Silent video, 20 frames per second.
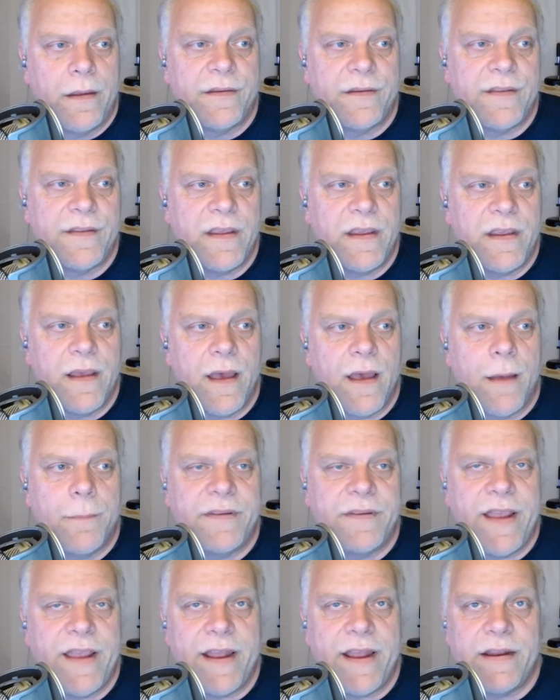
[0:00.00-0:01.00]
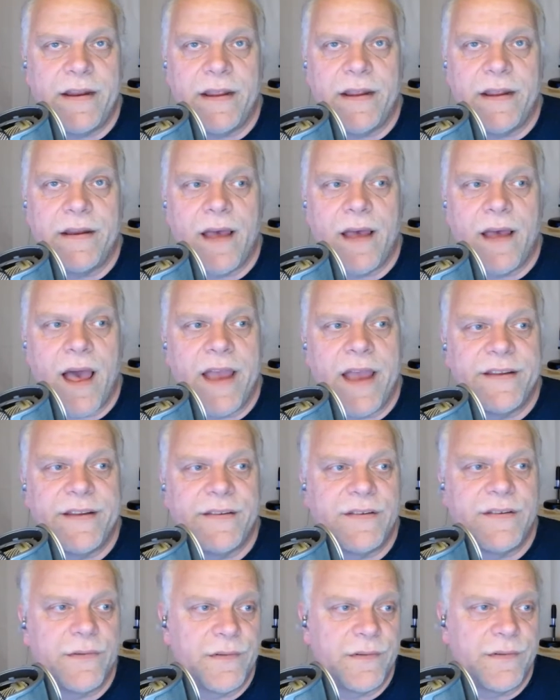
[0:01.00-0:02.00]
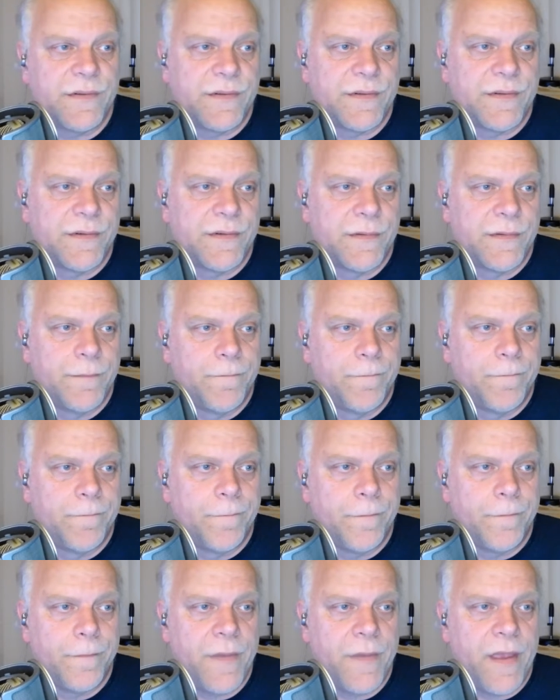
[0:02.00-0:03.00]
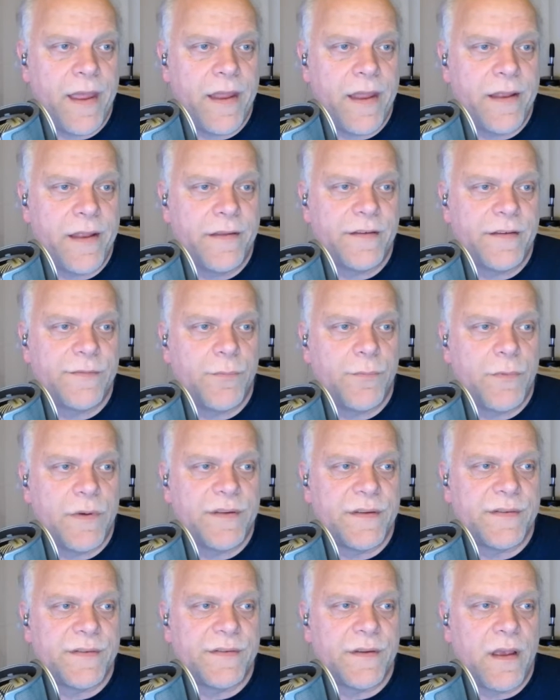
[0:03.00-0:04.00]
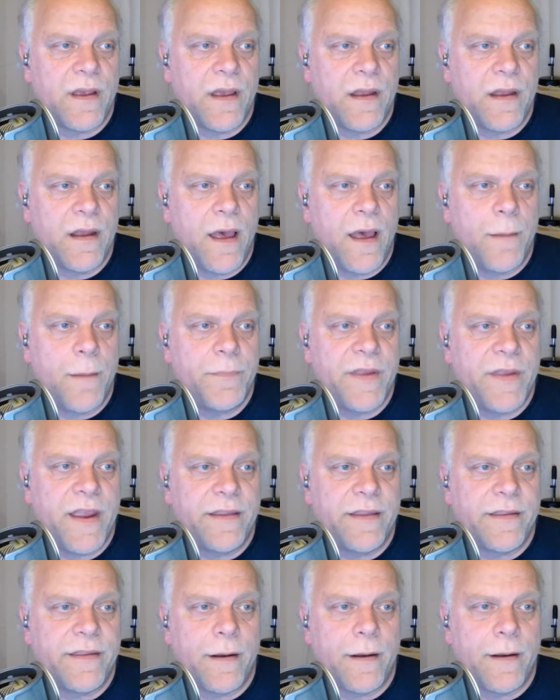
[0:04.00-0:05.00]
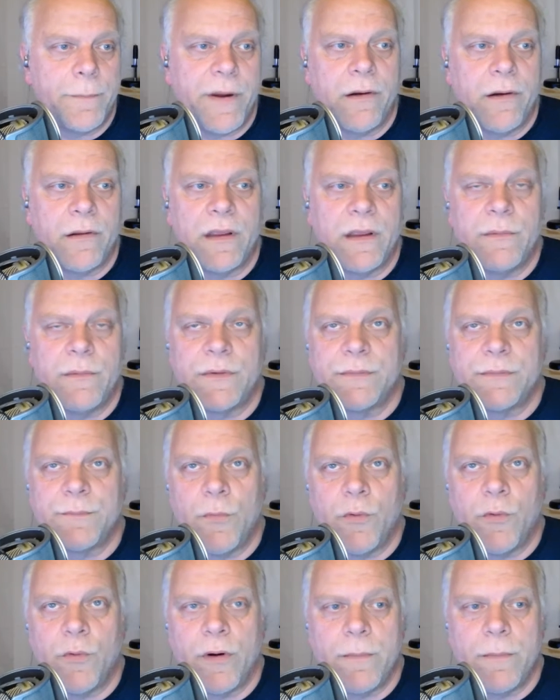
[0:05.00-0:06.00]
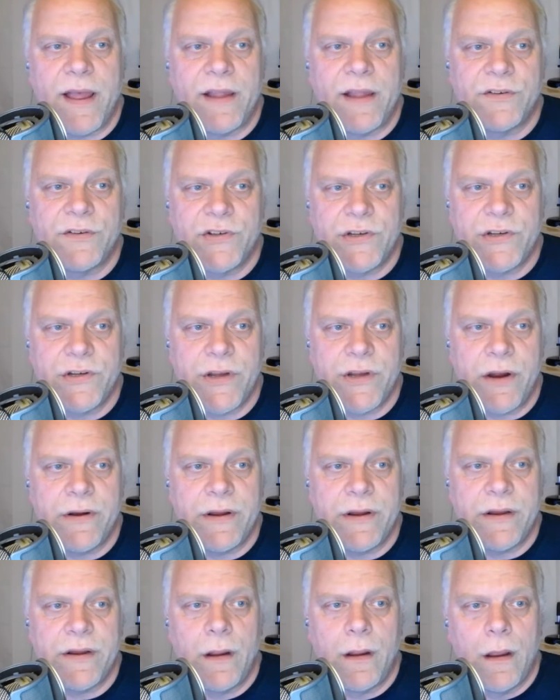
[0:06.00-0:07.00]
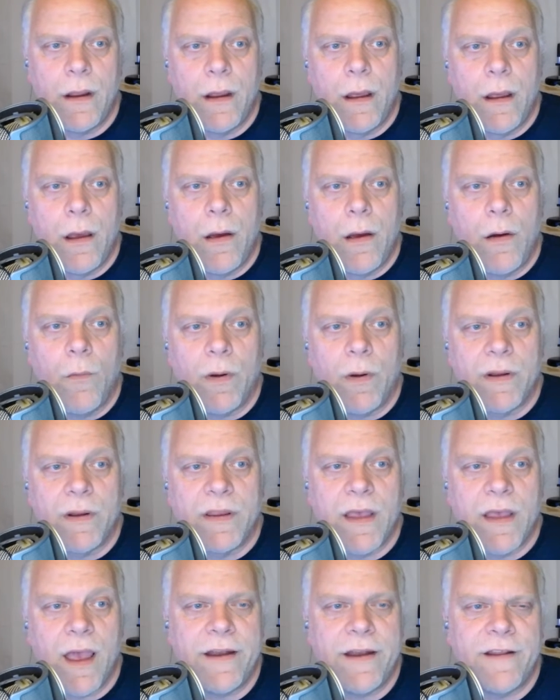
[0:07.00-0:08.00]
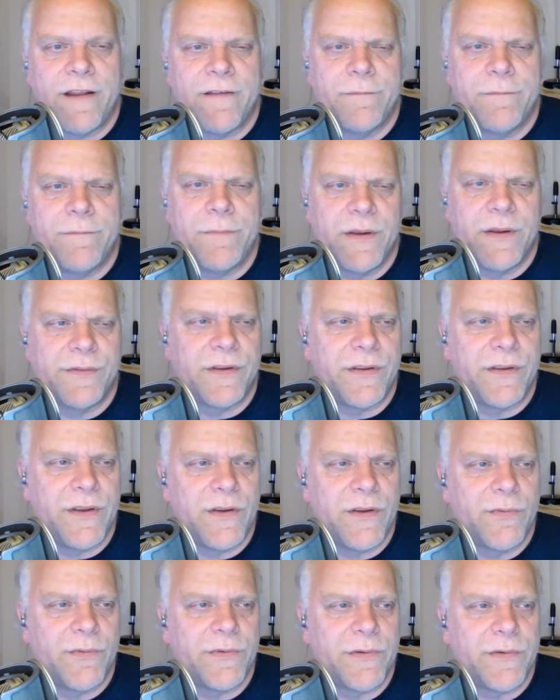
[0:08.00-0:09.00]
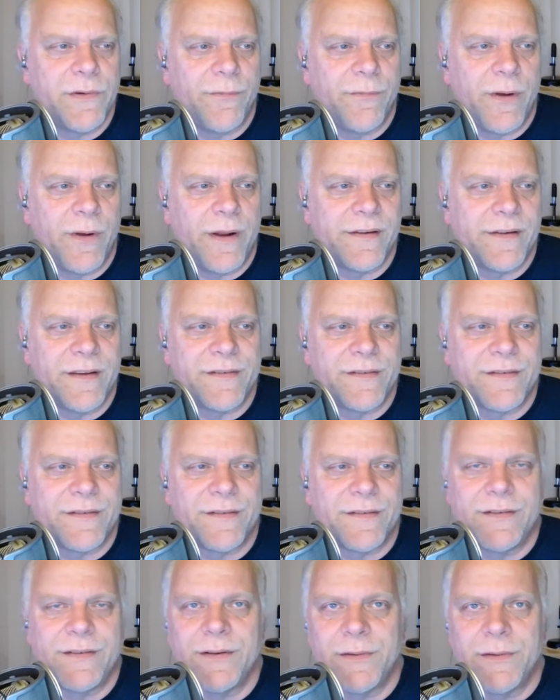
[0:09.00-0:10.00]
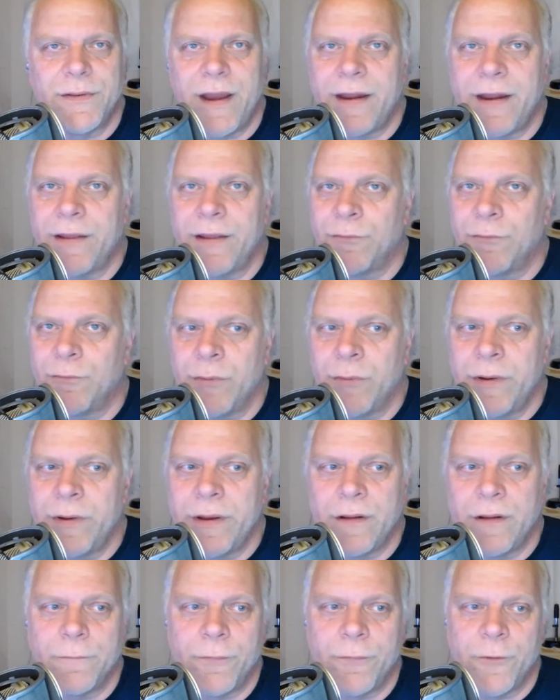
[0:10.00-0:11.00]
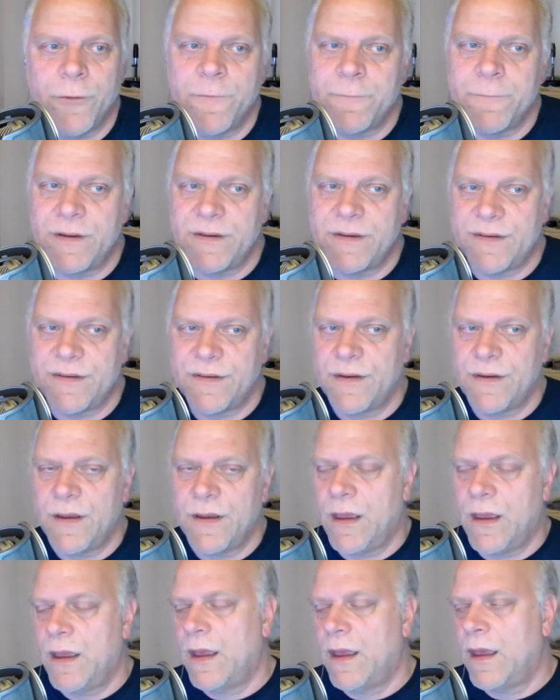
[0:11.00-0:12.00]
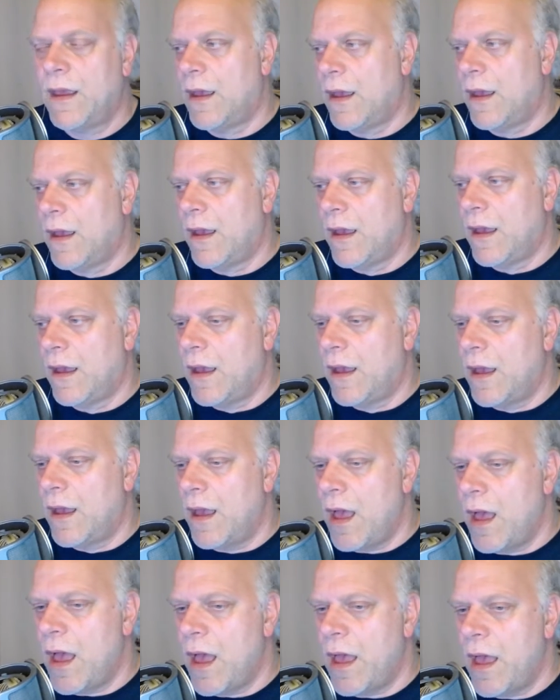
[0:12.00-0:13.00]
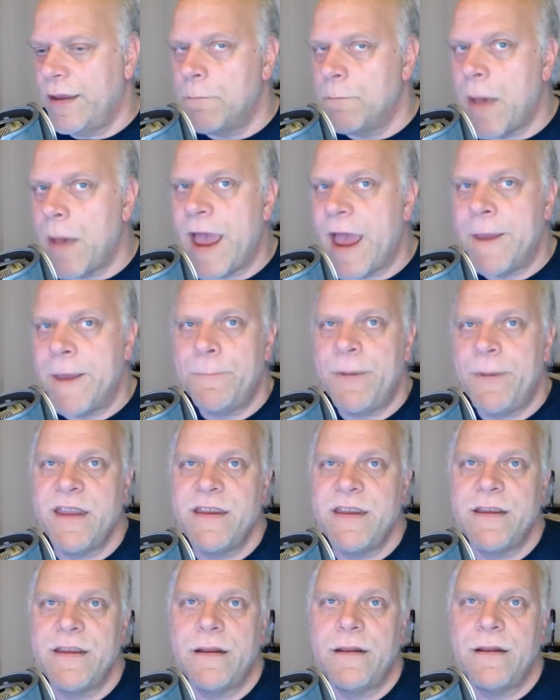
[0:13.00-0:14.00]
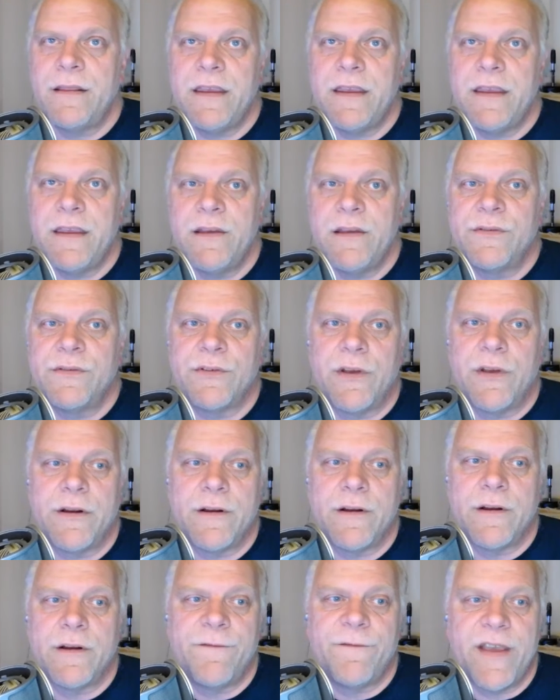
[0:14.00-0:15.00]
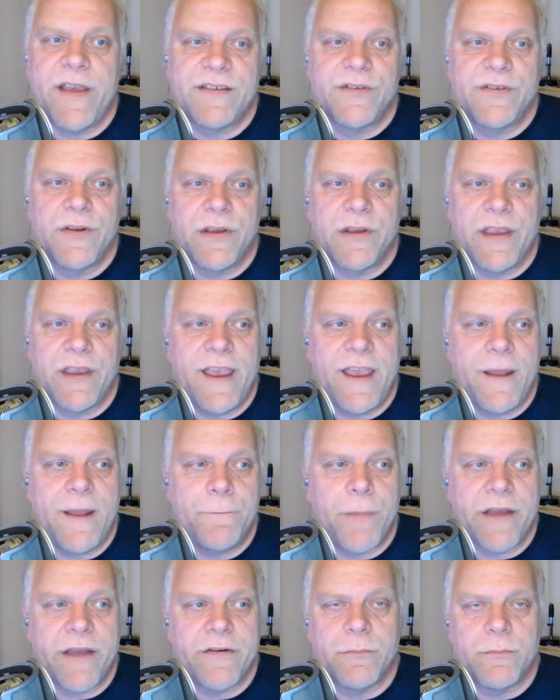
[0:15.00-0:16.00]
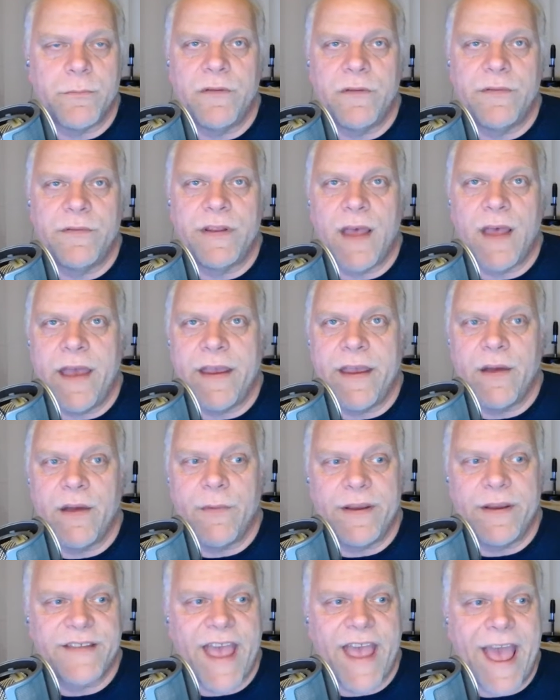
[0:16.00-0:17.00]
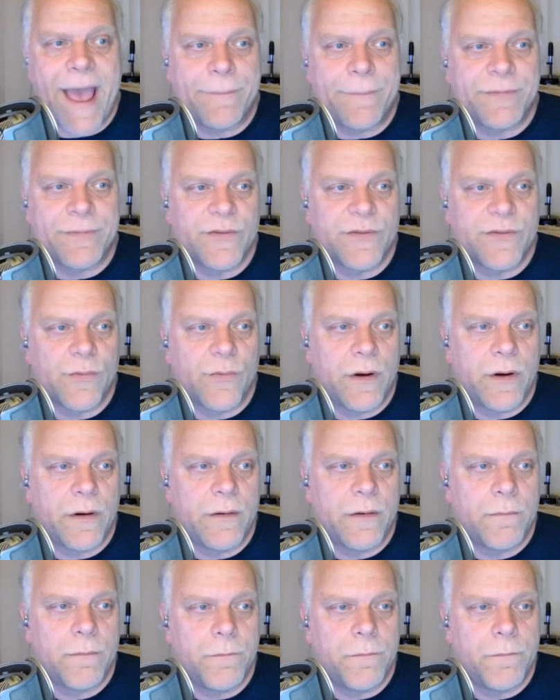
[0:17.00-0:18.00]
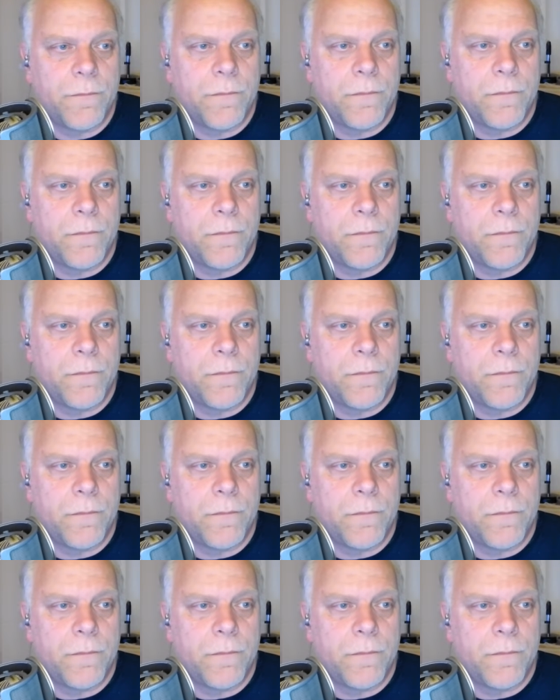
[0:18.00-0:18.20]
is the updated iTunes. And this was an update that apparently was more about sharing what kind of music you and your friends listen to than any real improvements. Uh, in my opinion, the user interface took a hit by removing the iOS App Store.